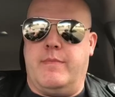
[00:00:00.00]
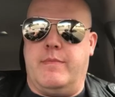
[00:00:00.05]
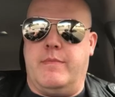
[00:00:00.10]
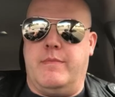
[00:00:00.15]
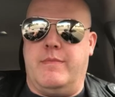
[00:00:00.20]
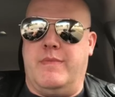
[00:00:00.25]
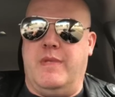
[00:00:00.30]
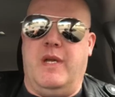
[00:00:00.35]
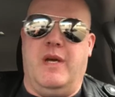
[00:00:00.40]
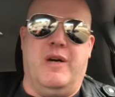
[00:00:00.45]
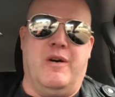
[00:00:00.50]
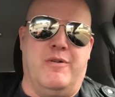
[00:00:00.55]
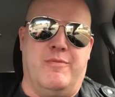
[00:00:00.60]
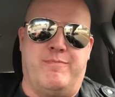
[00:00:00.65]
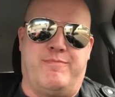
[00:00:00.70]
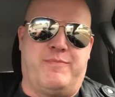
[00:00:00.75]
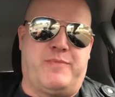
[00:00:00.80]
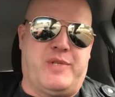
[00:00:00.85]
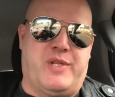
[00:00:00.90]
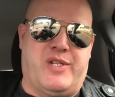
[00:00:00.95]
No,
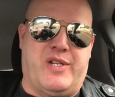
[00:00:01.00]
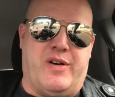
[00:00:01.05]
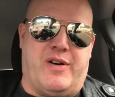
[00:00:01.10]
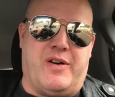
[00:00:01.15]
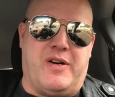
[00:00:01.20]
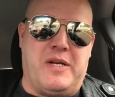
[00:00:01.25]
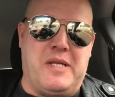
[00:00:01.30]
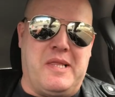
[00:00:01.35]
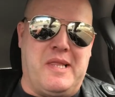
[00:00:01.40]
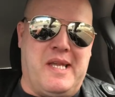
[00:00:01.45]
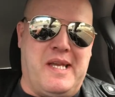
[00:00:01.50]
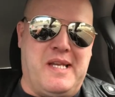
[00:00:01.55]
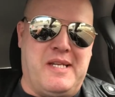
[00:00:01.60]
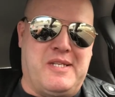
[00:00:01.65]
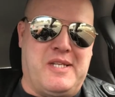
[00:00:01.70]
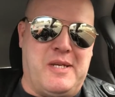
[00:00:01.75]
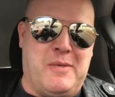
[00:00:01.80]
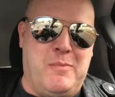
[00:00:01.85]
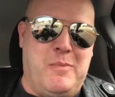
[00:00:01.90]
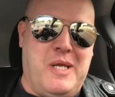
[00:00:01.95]
sorry,
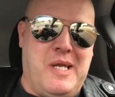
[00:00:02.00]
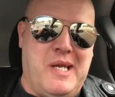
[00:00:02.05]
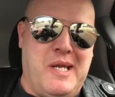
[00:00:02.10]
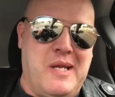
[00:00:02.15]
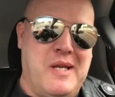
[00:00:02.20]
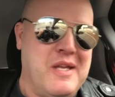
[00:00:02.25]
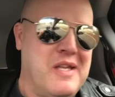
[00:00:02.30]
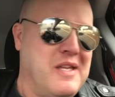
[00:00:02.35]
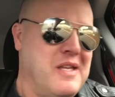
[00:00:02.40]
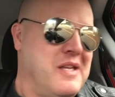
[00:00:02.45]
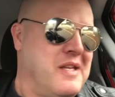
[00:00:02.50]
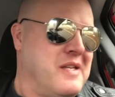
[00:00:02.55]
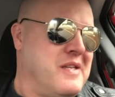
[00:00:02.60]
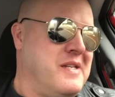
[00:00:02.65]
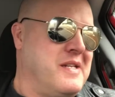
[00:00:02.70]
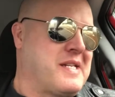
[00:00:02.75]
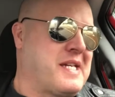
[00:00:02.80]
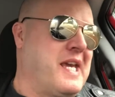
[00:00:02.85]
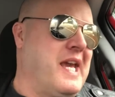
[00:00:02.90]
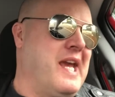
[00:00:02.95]
lazy me.
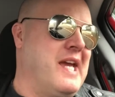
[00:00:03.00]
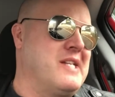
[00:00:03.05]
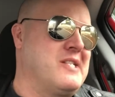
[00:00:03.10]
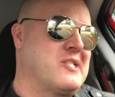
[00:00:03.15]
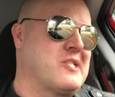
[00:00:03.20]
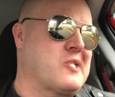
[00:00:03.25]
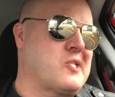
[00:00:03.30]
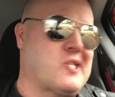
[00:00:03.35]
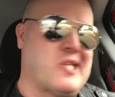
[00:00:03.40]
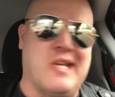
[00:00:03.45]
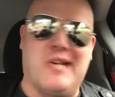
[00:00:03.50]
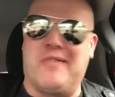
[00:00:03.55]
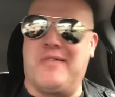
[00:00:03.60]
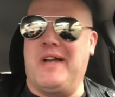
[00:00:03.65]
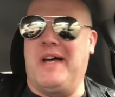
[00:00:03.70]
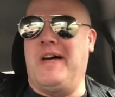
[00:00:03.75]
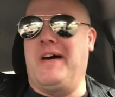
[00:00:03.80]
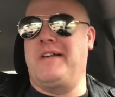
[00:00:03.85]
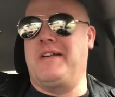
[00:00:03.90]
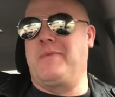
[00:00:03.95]
You can't just sit
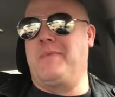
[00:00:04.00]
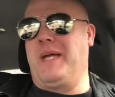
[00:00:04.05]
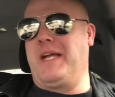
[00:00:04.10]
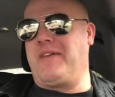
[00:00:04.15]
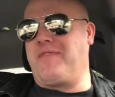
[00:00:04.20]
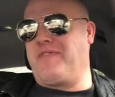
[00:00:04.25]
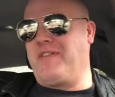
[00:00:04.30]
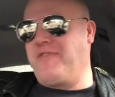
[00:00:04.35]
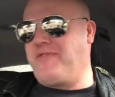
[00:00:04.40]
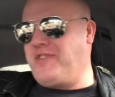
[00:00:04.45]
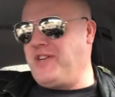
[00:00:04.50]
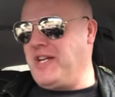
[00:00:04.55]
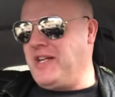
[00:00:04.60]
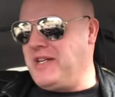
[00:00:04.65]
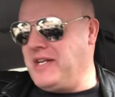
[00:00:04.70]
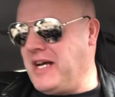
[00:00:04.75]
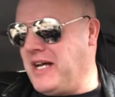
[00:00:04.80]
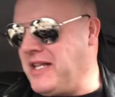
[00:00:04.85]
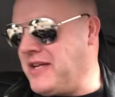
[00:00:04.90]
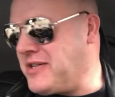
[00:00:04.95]
around and make
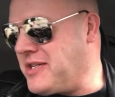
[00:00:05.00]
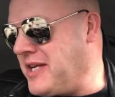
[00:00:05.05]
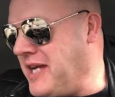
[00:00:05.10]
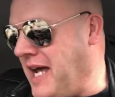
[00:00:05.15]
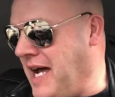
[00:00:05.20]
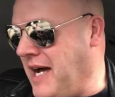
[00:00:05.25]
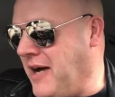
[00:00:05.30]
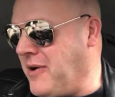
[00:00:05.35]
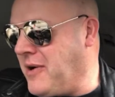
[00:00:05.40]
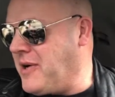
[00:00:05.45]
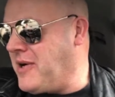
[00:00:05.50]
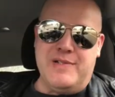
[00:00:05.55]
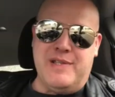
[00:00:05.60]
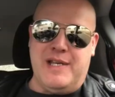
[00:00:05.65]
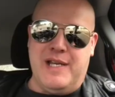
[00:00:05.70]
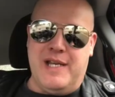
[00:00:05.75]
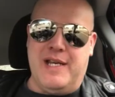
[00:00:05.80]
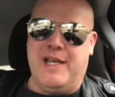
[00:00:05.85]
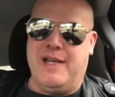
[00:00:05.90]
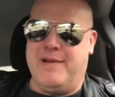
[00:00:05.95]
$15 an hour
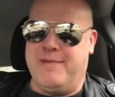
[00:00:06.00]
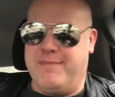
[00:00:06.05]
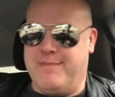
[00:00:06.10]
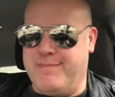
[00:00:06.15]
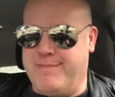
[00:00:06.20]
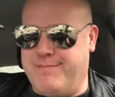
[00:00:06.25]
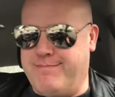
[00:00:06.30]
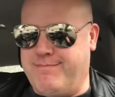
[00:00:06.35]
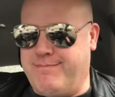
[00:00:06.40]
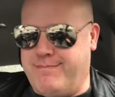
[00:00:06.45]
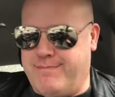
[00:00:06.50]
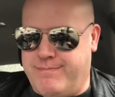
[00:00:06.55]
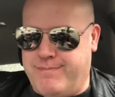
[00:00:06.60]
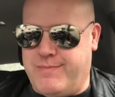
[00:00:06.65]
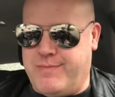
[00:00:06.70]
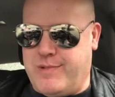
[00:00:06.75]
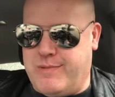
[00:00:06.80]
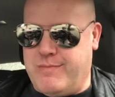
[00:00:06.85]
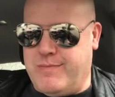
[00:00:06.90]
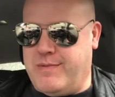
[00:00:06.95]
eating
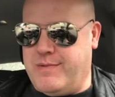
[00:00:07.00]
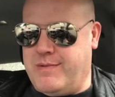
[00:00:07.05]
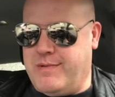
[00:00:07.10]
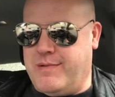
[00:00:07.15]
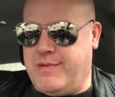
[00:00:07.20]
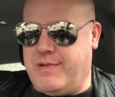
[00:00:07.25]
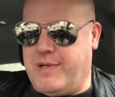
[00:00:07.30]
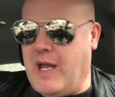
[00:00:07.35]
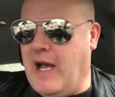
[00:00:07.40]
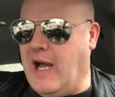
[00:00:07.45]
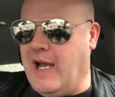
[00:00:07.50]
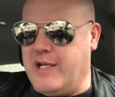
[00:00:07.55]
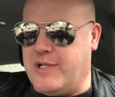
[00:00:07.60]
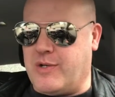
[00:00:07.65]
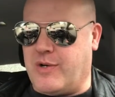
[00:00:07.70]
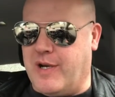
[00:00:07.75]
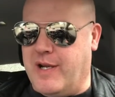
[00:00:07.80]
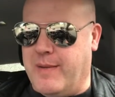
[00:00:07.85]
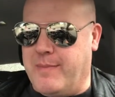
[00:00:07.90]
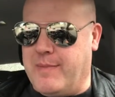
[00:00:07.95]
ice
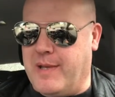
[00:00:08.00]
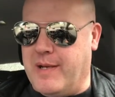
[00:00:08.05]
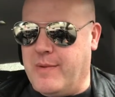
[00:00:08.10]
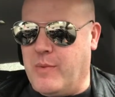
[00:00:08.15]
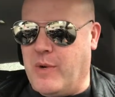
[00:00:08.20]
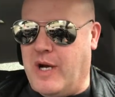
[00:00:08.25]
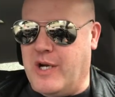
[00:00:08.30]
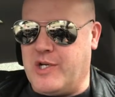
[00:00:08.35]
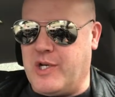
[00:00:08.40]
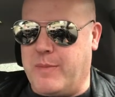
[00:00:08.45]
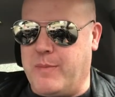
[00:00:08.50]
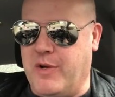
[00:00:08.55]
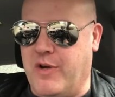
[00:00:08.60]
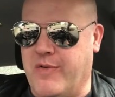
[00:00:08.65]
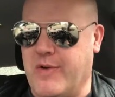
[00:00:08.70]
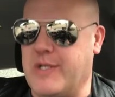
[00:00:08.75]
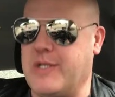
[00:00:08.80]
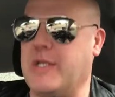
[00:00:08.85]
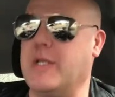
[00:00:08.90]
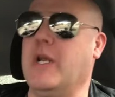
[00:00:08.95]
cream and watching
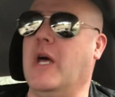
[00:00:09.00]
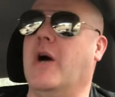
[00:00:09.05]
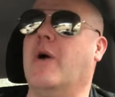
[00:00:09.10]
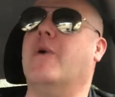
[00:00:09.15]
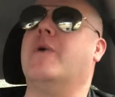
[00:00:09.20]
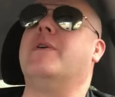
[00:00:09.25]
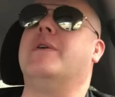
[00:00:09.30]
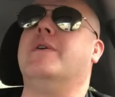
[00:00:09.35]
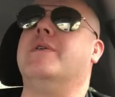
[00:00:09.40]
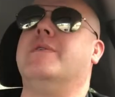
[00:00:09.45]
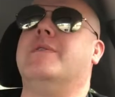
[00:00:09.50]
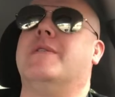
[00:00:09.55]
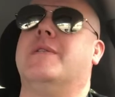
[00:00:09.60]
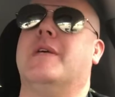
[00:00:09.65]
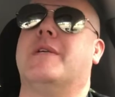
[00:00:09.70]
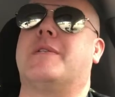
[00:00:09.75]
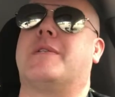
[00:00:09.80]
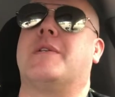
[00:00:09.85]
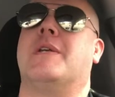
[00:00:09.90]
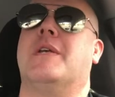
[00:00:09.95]
movies. No,
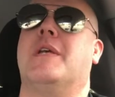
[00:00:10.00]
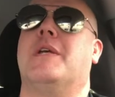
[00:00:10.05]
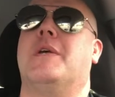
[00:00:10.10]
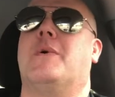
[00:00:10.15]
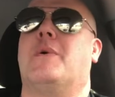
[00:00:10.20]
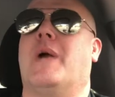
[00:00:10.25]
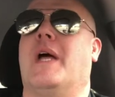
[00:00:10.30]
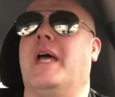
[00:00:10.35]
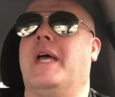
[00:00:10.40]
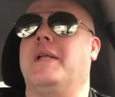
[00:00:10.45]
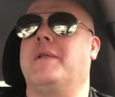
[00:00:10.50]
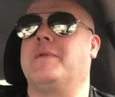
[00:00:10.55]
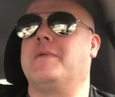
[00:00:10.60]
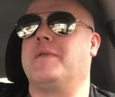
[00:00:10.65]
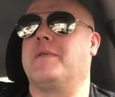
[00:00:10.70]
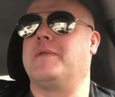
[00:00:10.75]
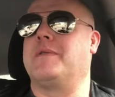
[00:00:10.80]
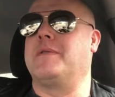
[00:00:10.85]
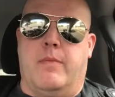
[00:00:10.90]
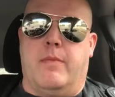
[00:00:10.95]
that's right.
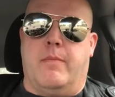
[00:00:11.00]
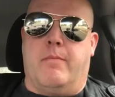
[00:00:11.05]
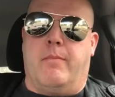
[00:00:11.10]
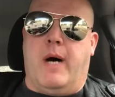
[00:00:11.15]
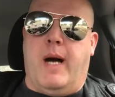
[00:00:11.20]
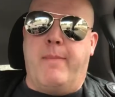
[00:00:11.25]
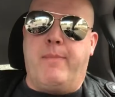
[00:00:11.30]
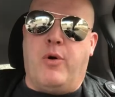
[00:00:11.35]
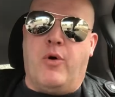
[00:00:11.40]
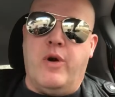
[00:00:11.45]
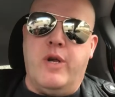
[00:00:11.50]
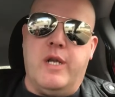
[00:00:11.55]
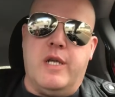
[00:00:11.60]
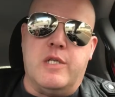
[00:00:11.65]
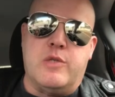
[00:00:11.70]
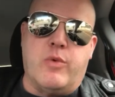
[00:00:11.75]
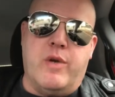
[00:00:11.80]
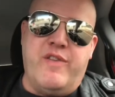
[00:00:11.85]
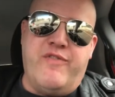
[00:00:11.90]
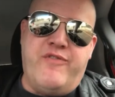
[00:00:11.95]
My point
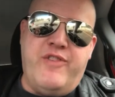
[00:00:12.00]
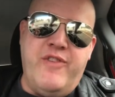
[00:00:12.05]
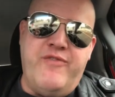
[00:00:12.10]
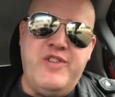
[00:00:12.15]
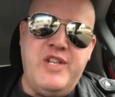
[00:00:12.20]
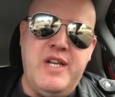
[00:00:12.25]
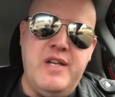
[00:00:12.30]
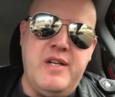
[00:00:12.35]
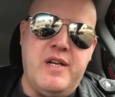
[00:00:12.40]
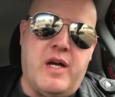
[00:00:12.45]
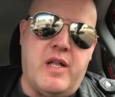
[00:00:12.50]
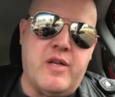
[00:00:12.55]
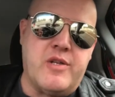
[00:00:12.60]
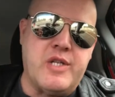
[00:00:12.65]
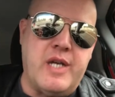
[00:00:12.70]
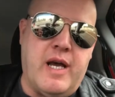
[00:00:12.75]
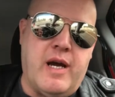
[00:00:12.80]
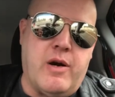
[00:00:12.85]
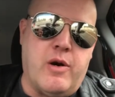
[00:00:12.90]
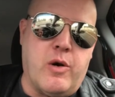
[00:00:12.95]
is, when $15
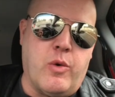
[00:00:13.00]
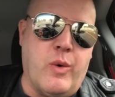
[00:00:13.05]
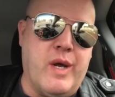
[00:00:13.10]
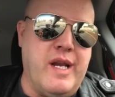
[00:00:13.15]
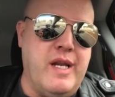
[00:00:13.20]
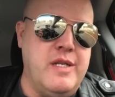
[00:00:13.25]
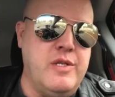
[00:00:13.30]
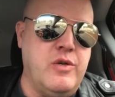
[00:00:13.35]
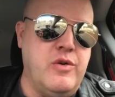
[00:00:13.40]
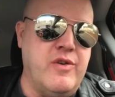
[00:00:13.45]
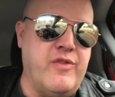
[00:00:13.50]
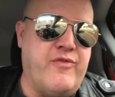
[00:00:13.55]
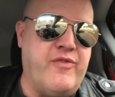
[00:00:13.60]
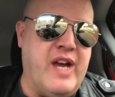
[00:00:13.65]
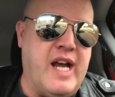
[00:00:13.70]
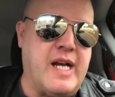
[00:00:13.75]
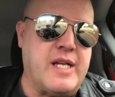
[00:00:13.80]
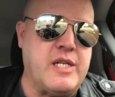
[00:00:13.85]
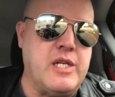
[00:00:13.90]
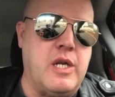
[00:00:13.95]
an hour went into
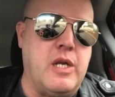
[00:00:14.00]
effect